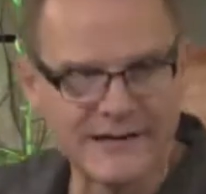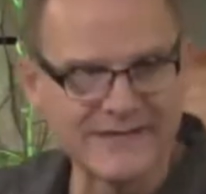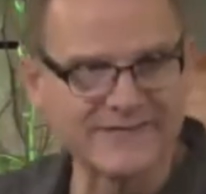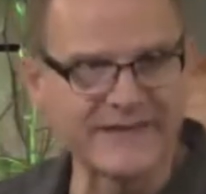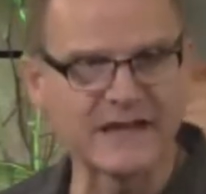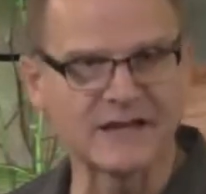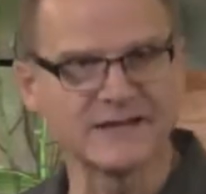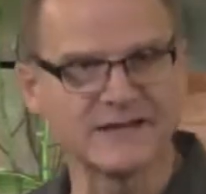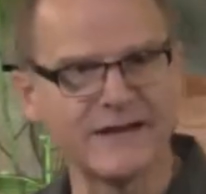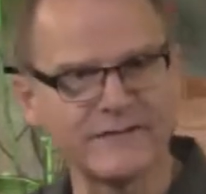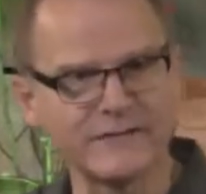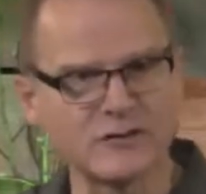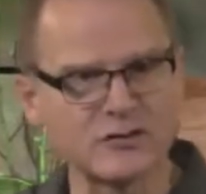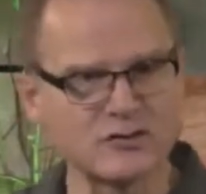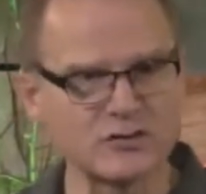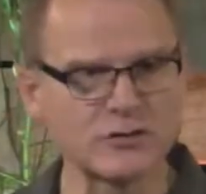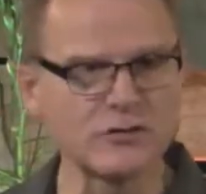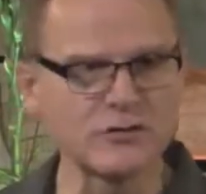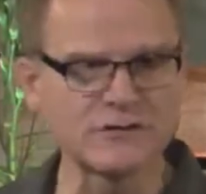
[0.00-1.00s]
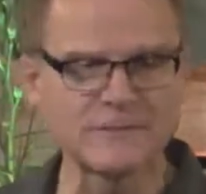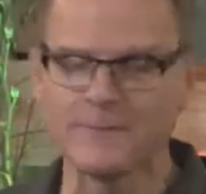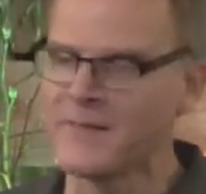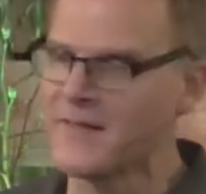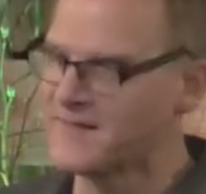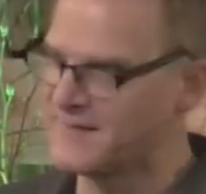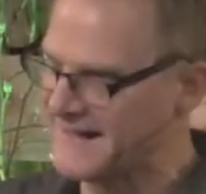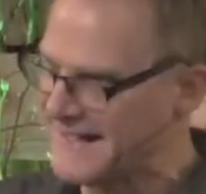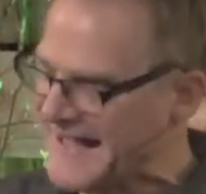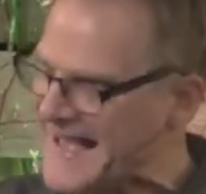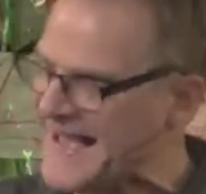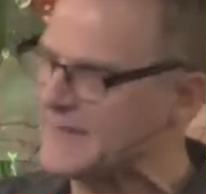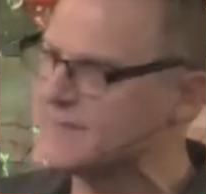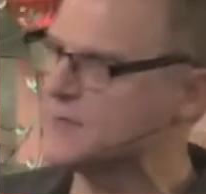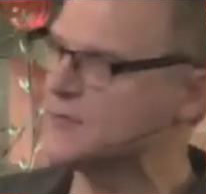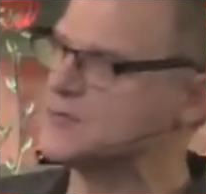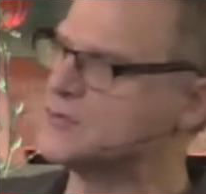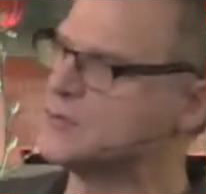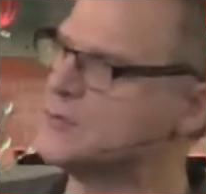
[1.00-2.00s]
They love the truth, they have
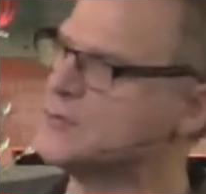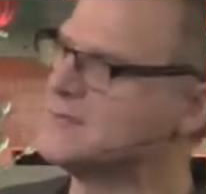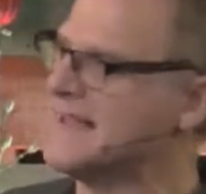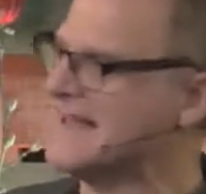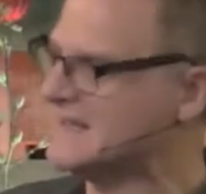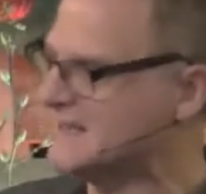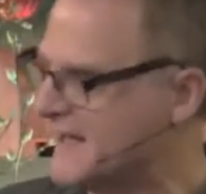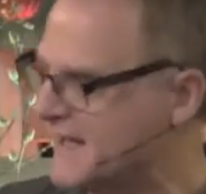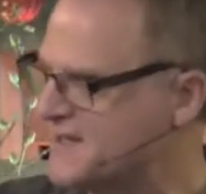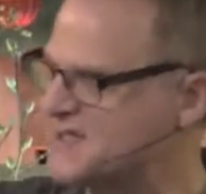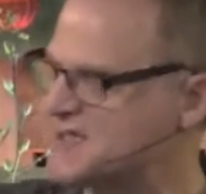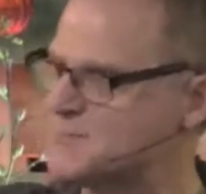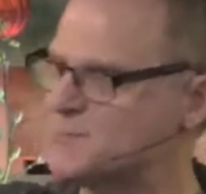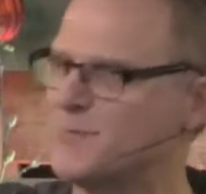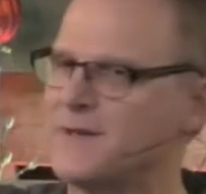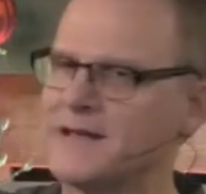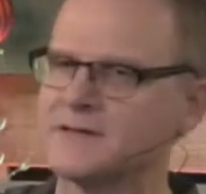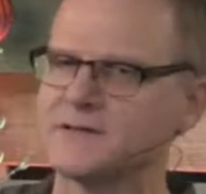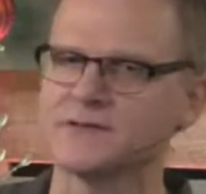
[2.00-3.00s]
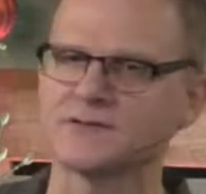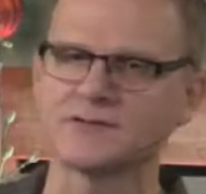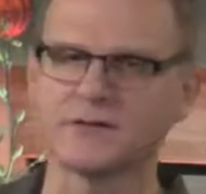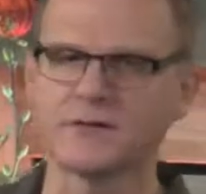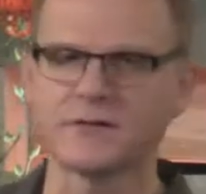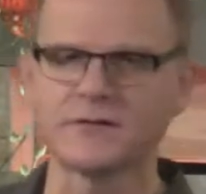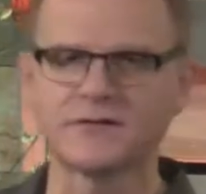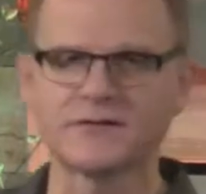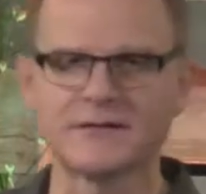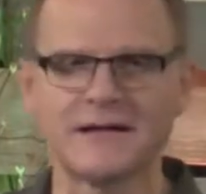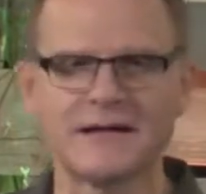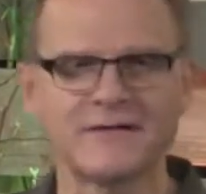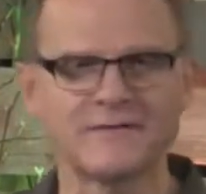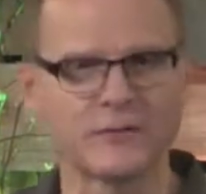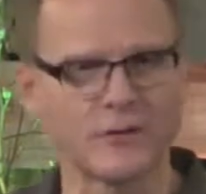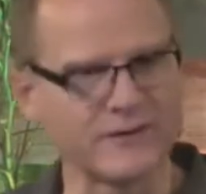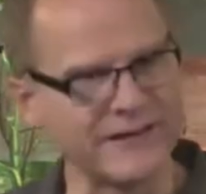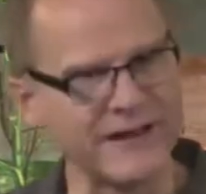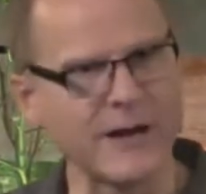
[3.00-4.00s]
the truth, they speak the truth,
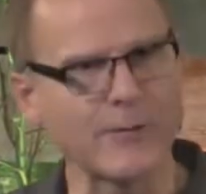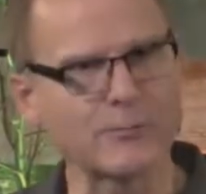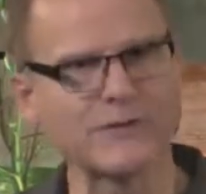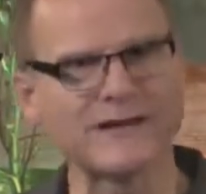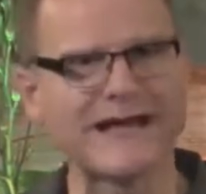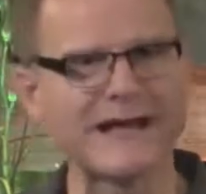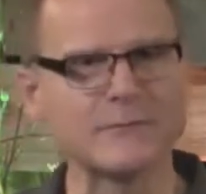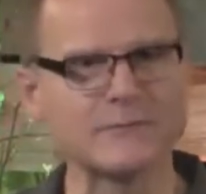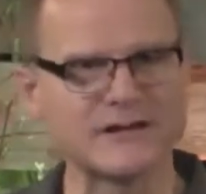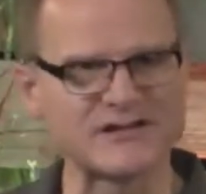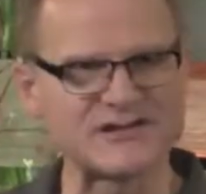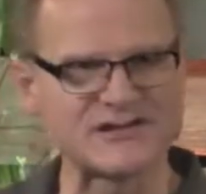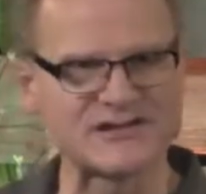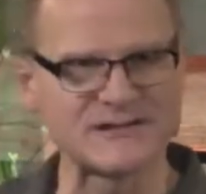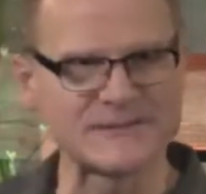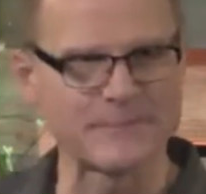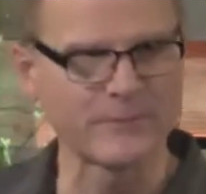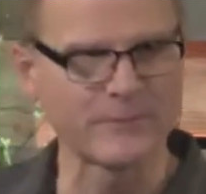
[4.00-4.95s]
for they are blameless.